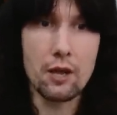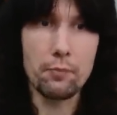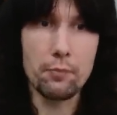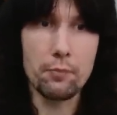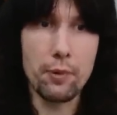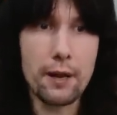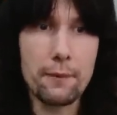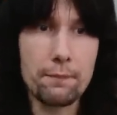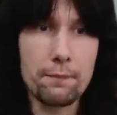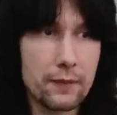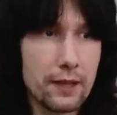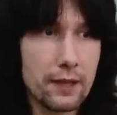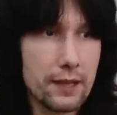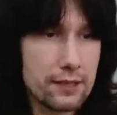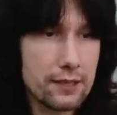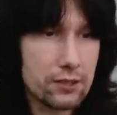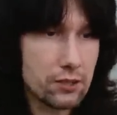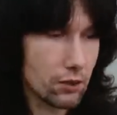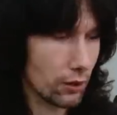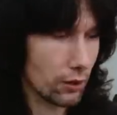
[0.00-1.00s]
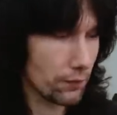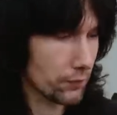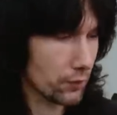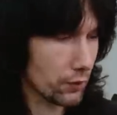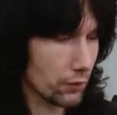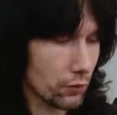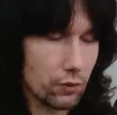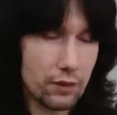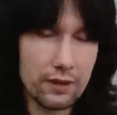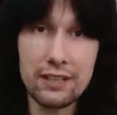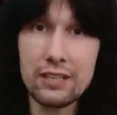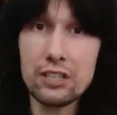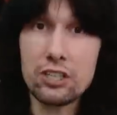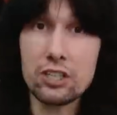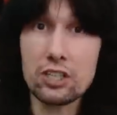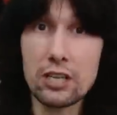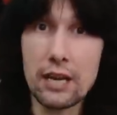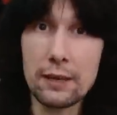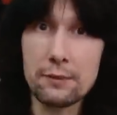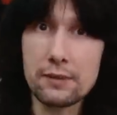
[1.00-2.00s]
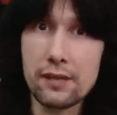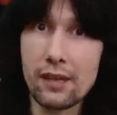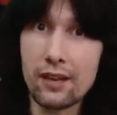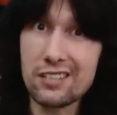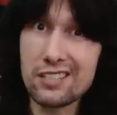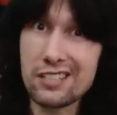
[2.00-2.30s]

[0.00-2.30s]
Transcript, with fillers: but he's got all of these shapes that are